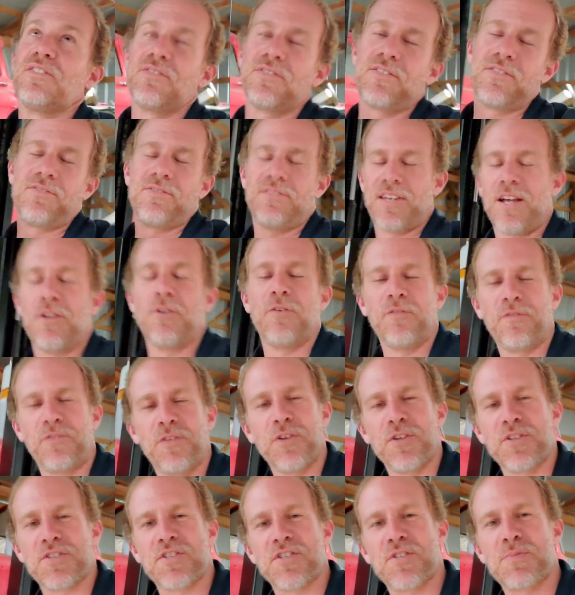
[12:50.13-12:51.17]
I don't feel the
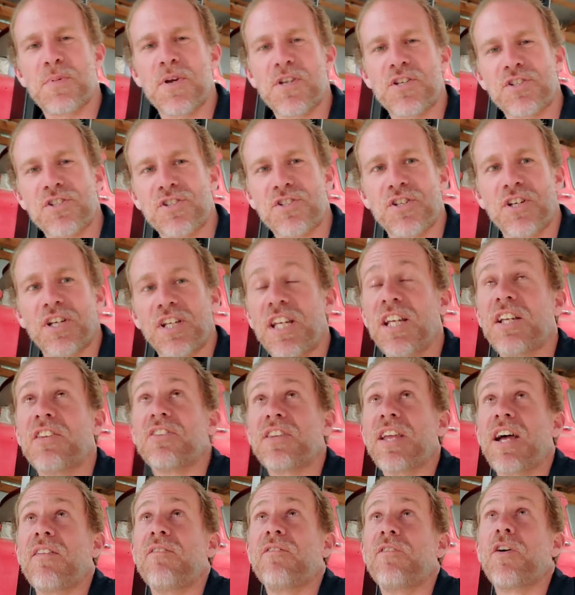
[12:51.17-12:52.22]
suspension should get
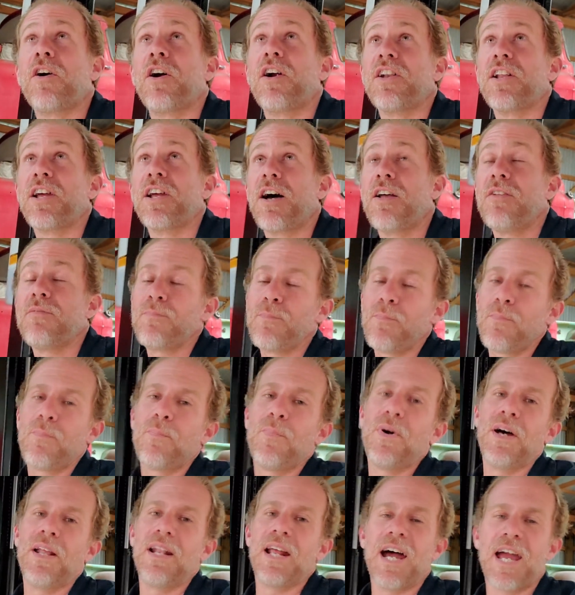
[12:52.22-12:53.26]
that far down,
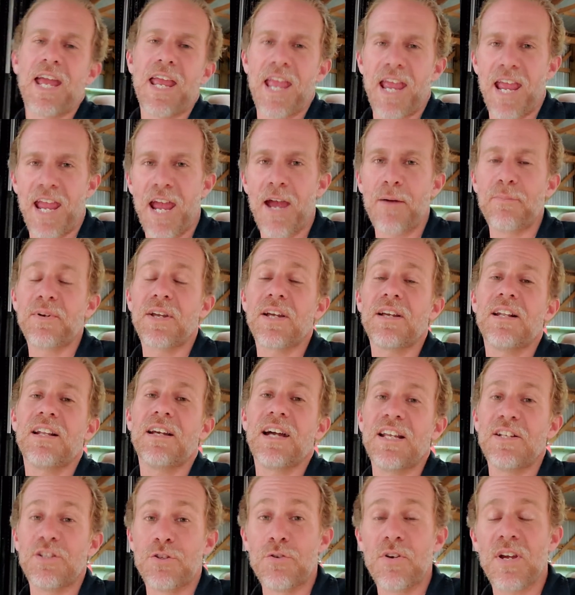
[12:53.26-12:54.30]
but I
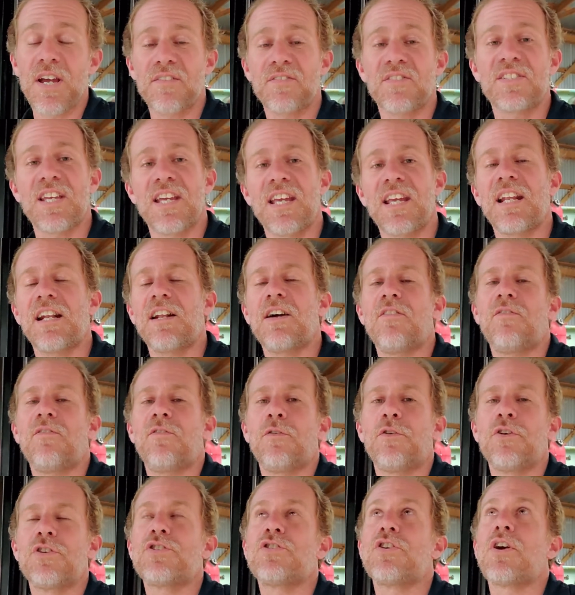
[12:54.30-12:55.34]
do have to take it out for
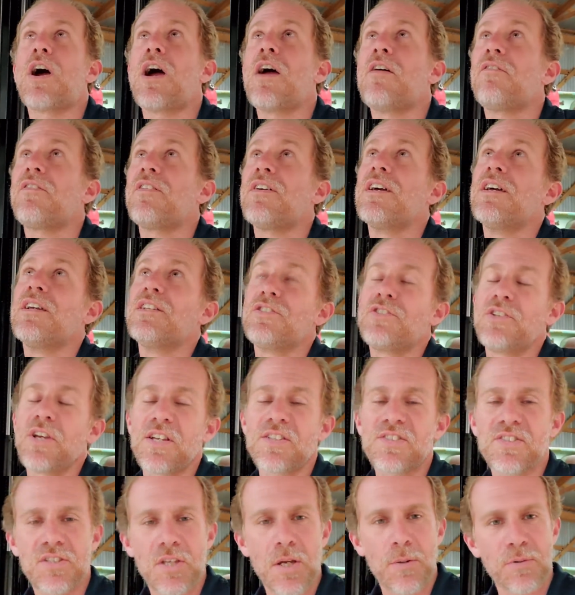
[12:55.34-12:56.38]
a drive just to
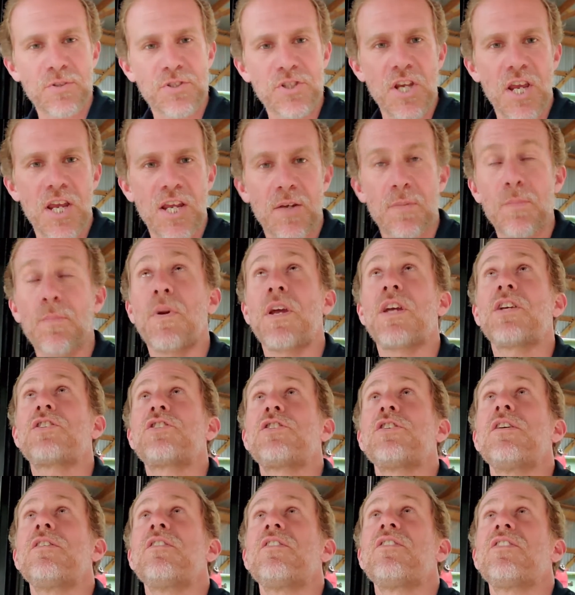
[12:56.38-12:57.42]
double check, make sure
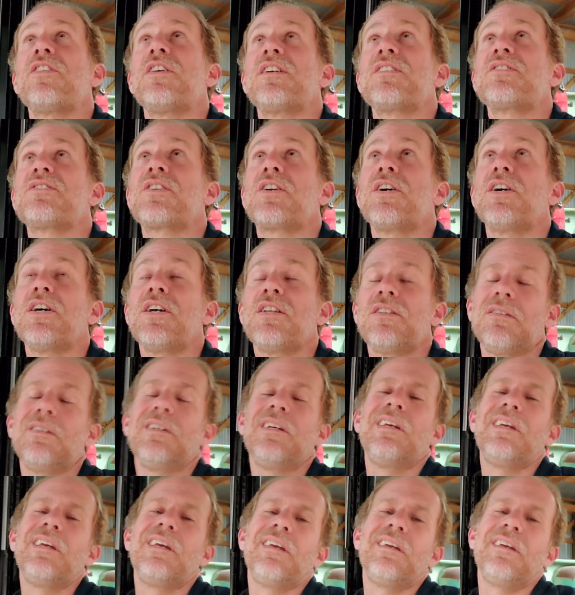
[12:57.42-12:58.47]
everything's good.
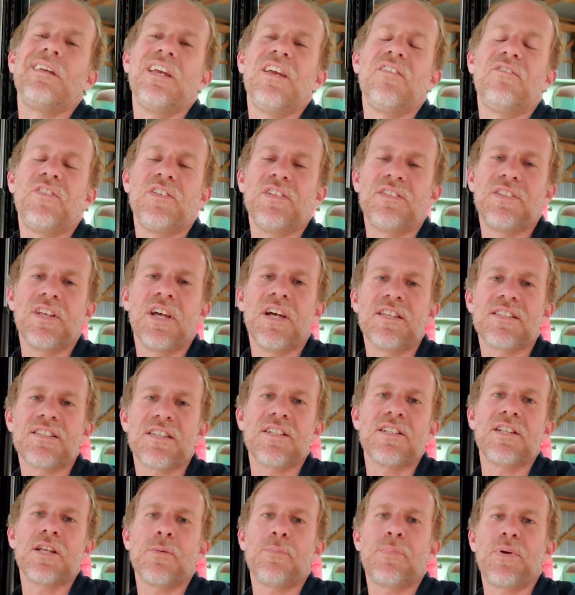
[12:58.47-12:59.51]
If it does end
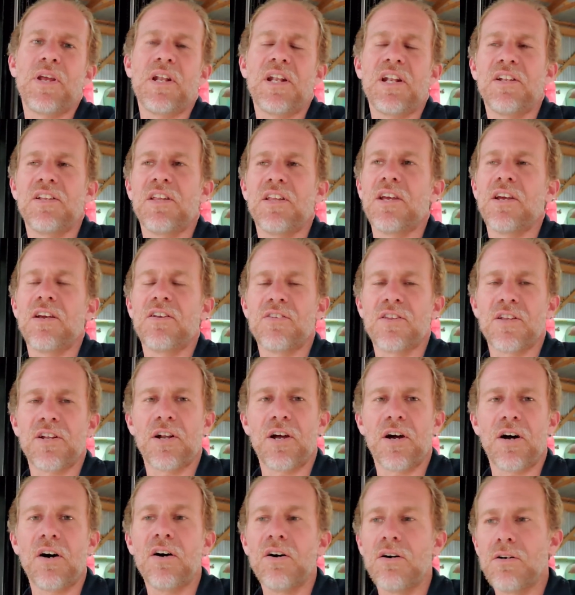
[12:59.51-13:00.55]
up hitting there, then
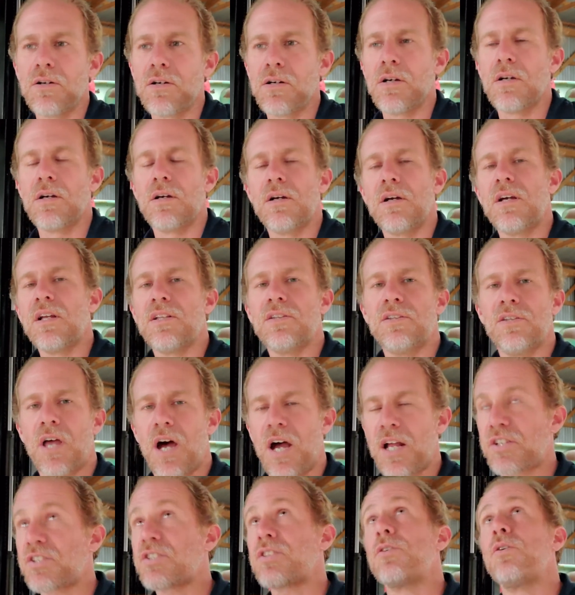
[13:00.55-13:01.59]
I'll
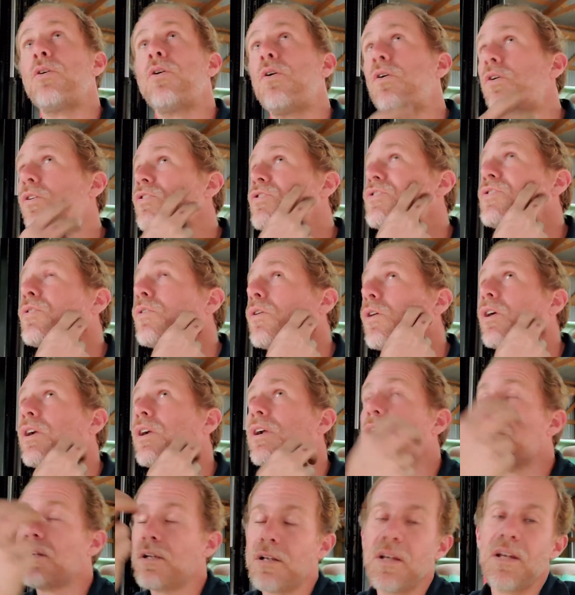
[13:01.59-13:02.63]
notch the holes or
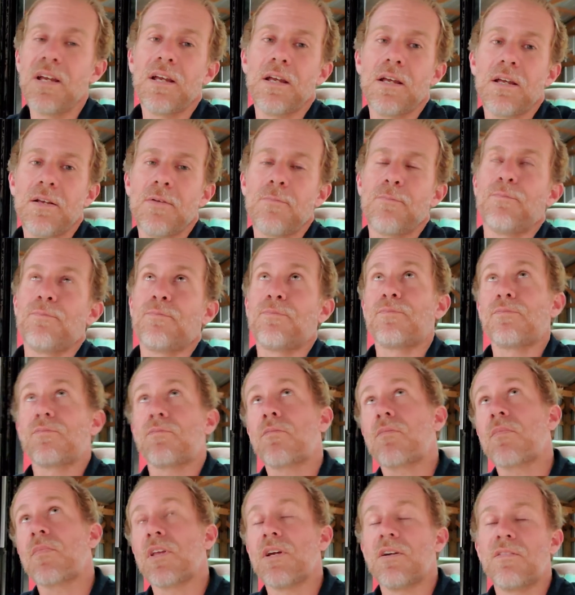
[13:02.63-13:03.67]

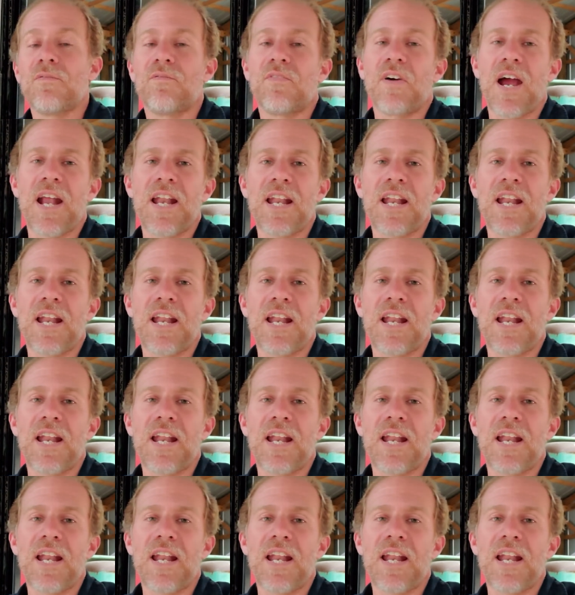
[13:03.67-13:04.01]
find a